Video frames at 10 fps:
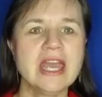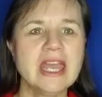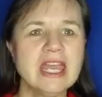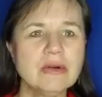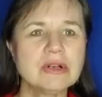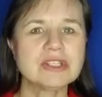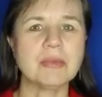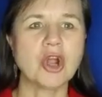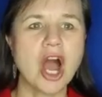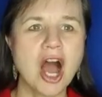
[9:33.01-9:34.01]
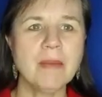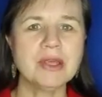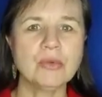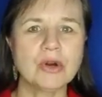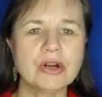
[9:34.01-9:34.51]
Here are some
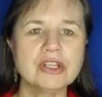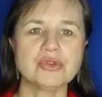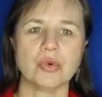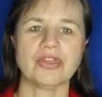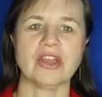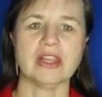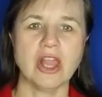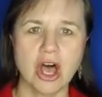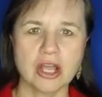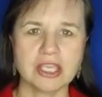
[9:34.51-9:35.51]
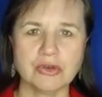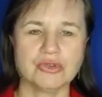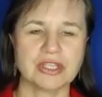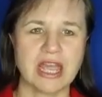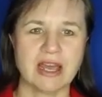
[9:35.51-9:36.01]
common words with the long U
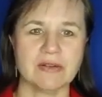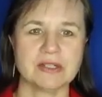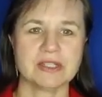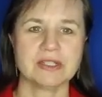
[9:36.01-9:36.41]
sound.